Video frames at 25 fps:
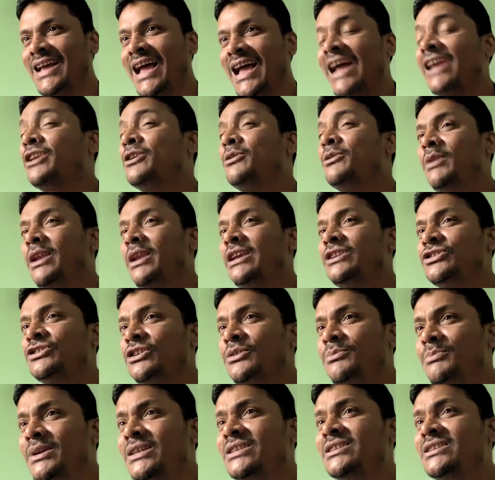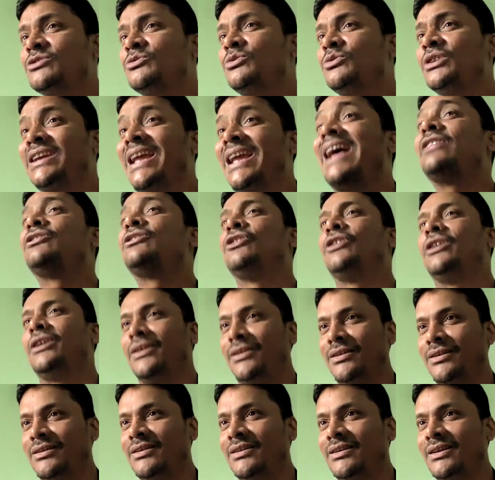Accumulation means for
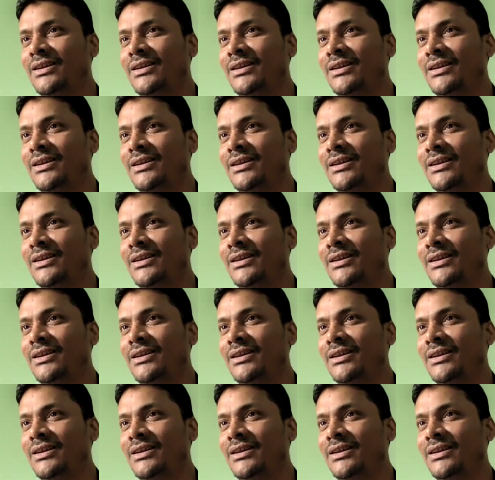gathering